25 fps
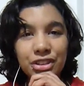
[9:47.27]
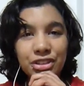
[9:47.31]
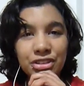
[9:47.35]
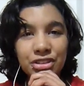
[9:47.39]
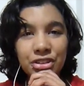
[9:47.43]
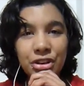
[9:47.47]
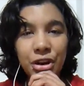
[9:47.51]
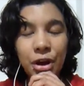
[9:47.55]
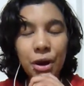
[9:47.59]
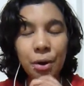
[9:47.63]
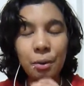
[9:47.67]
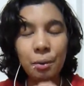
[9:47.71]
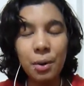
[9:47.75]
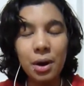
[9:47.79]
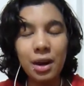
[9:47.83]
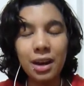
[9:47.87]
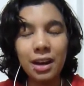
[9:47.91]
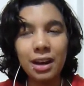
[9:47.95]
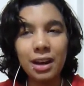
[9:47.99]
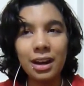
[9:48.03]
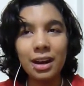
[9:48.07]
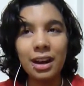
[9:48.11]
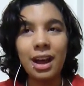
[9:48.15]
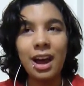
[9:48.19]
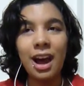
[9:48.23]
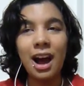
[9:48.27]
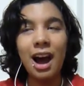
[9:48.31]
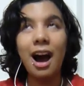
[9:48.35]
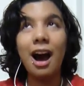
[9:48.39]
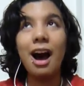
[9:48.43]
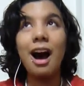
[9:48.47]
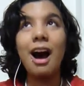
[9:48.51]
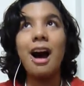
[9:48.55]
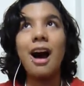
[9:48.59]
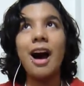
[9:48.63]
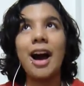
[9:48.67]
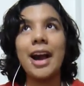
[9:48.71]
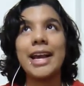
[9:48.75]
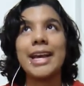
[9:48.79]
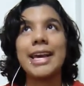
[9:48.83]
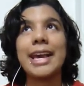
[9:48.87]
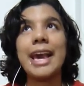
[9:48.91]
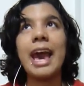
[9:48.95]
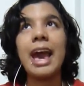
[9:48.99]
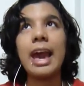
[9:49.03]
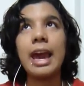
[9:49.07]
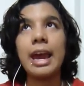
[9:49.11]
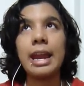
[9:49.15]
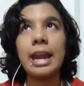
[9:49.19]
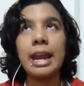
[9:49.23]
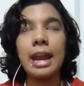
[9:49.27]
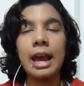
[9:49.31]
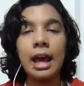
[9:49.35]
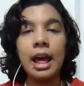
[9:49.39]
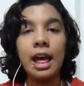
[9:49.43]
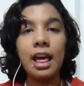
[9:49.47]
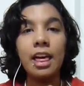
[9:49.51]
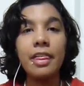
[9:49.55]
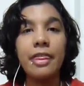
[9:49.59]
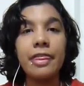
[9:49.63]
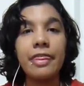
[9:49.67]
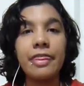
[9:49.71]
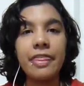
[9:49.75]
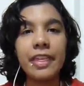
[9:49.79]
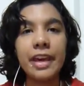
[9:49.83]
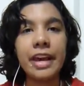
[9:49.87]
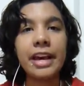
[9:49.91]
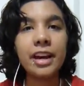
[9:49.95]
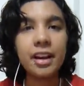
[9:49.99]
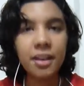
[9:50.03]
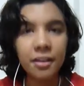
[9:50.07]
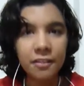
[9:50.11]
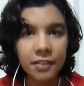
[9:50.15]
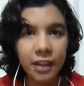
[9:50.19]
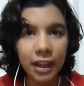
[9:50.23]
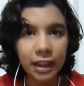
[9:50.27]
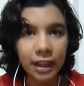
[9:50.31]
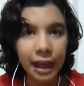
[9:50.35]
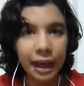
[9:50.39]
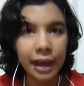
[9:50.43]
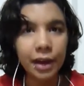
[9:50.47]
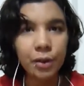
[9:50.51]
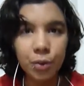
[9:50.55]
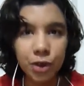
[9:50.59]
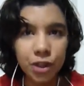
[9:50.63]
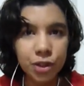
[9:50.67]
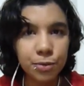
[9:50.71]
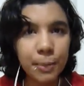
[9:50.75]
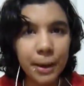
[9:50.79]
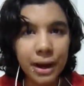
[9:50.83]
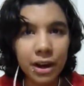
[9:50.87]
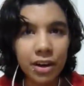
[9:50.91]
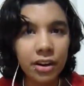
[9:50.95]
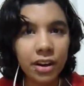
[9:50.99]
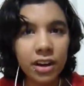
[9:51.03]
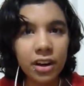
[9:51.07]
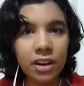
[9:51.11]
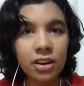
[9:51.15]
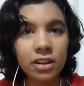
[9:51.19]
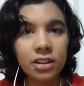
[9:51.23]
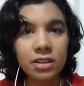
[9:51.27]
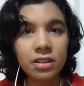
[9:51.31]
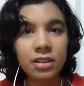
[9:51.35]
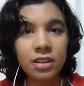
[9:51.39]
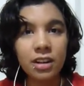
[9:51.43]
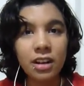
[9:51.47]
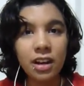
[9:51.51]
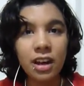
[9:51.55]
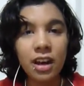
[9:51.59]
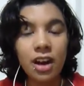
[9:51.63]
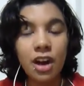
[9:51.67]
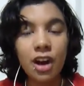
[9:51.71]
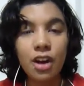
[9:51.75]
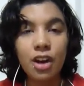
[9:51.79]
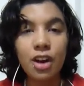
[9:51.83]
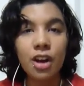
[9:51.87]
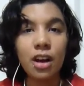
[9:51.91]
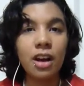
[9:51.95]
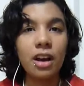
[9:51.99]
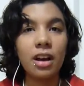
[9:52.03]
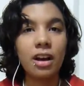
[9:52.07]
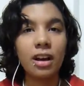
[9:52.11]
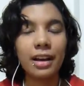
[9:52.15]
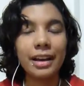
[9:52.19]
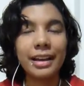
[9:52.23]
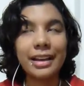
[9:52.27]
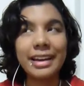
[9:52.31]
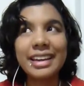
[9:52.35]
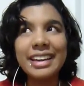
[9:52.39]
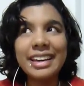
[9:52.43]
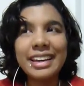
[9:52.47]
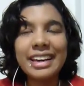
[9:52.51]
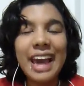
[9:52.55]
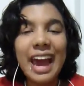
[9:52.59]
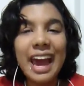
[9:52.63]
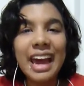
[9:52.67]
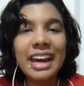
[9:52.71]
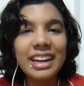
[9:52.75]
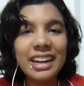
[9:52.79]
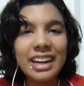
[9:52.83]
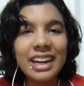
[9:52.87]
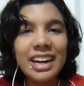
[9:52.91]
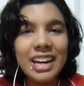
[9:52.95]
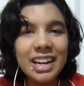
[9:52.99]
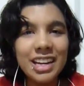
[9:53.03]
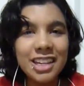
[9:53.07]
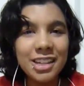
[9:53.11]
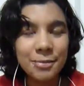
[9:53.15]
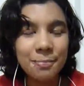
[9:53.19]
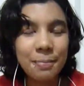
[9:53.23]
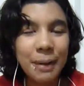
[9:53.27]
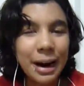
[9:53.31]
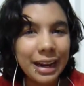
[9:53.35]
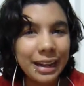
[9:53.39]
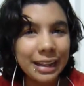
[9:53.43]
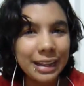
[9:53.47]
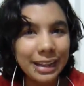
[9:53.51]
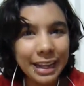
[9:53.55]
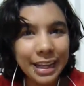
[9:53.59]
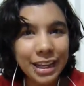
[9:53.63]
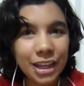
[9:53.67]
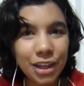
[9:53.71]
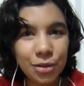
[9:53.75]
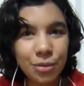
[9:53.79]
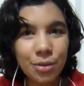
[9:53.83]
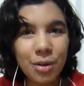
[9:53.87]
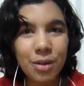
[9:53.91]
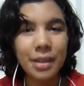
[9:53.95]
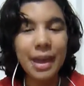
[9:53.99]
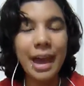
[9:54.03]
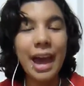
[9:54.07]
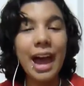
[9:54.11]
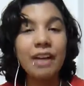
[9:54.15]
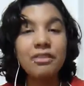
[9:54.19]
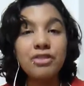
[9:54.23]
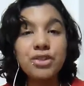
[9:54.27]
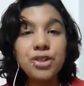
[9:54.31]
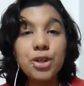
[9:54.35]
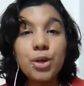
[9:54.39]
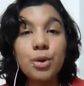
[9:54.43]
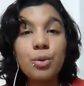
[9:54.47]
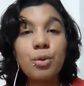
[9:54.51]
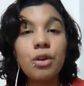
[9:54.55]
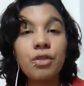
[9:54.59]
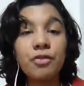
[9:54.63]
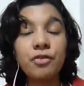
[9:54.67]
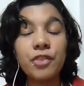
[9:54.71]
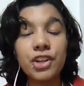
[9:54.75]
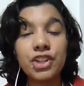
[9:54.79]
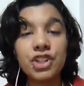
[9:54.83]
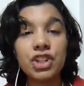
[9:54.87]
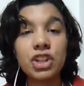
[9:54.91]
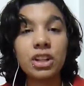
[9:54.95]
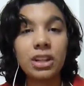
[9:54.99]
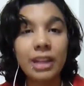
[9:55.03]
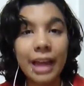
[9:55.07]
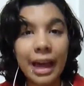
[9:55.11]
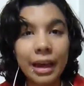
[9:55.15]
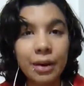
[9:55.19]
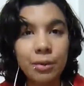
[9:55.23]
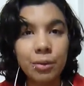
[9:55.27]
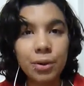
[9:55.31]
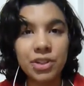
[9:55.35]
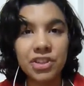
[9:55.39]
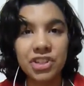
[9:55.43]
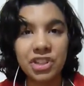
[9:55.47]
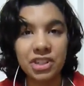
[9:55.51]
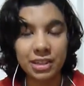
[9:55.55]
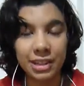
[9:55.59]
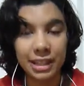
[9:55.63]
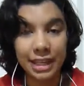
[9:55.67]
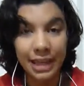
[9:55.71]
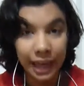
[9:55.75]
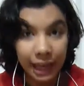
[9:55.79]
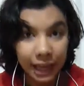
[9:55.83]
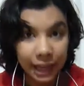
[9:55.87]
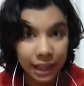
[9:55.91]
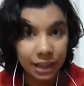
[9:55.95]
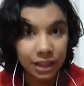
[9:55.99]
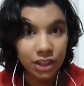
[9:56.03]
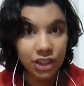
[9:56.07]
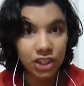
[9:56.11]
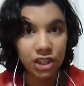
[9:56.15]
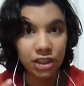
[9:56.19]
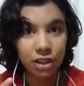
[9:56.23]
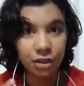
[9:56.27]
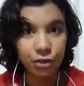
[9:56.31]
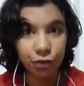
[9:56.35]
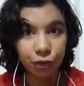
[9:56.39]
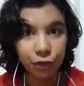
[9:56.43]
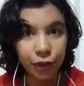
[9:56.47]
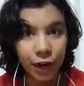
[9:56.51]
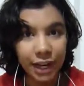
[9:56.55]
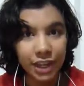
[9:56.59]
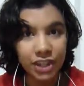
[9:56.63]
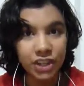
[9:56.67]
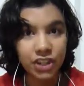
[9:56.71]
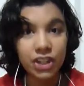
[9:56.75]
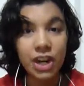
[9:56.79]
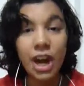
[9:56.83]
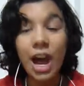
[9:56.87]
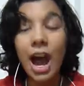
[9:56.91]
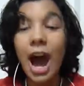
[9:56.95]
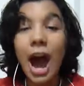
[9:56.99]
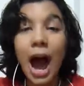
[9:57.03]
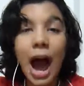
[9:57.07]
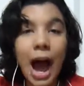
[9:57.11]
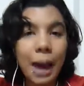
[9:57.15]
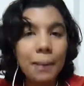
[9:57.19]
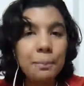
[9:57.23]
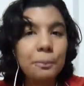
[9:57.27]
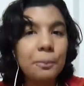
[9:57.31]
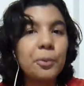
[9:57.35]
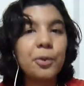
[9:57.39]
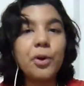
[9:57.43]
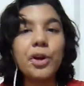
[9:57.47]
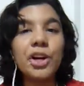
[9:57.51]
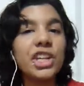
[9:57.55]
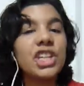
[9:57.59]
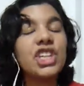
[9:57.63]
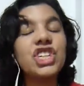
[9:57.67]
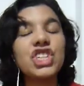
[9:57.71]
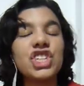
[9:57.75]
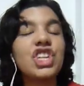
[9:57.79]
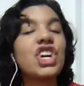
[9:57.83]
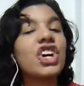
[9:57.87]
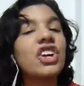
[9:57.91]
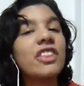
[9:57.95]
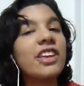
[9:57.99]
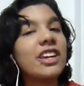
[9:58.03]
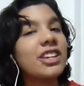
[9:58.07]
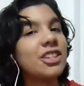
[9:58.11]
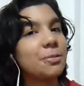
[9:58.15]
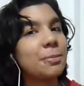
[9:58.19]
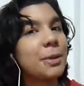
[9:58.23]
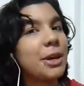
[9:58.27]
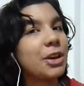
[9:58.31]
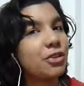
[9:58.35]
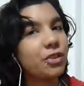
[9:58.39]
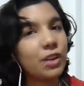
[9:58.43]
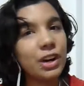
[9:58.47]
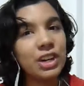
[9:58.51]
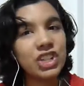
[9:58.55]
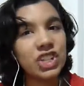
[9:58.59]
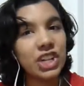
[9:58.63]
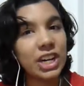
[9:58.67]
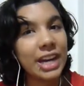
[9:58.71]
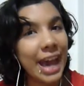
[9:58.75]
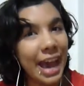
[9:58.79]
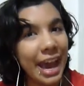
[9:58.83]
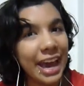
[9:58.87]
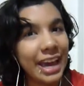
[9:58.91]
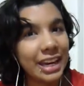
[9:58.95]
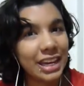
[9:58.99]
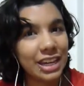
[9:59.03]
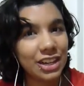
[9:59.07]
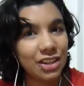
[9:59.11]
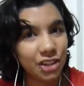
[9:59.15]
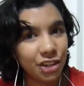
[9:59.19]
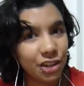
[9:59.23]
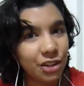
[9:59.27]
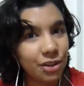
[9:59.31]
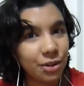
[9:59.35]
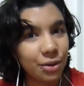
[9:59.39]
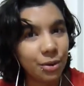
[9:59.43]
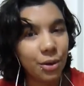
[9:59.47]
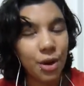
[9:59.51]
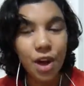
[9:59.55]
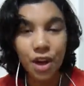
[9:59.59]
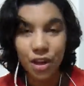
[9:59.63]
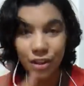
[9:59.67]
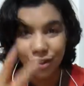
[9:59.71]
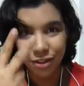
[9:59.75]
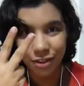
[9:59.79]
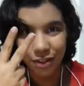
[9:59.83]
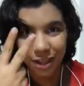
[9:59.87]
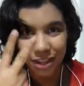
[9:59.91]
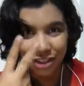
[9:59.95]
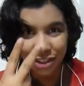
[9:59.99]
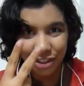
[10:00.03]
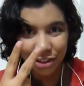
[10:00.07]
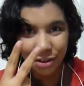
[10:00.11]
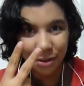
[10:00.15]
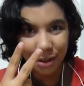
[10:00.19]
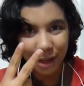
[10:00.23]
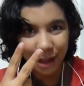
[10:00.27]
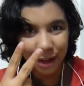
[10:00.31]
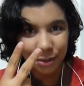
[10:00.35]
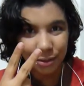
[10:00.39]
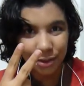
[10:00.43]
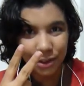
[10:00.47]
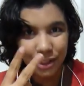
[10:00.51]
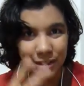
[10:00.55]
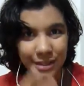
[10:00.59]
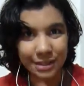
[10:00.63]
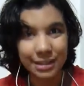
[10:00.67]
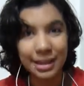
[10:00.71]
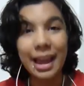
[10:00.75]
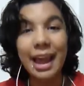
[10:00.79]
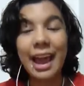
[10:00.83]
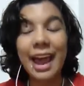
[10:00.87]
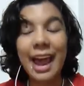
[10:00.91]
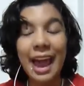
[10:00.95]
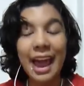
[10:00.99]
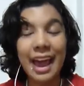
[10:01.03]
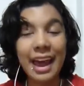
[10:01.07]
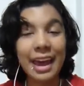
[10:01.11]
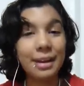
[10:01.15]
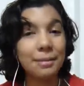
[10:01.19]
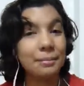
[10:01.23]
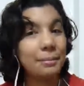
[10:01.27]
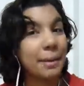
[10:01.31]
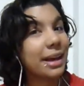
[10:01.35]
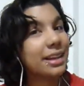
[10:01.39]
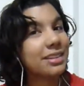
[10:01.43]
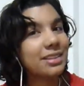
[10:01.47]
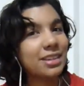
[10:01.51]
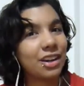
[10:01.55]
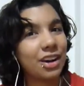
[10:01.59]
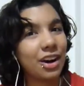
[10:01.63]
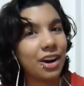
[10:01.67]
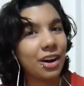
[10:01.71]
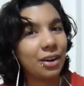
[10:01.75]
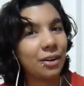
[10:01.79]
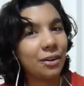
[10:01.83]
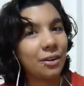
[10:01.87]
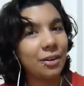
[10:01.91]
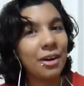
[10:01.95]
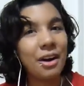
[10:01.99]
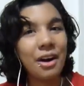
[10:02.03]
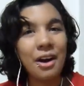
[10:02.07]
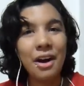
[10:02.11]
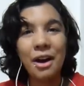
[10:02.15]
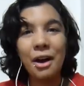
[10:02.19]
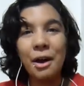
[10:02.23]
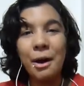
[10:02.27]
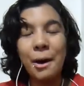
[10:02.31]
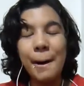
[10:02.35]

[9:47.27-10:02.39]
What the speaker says: Does no one, again, think of the language barriers? Canada is bilingual. They have 2 official languages, the English and the French. I'm pretty sure they speak French in Haiti too, so that's 2 languages. and Mexico.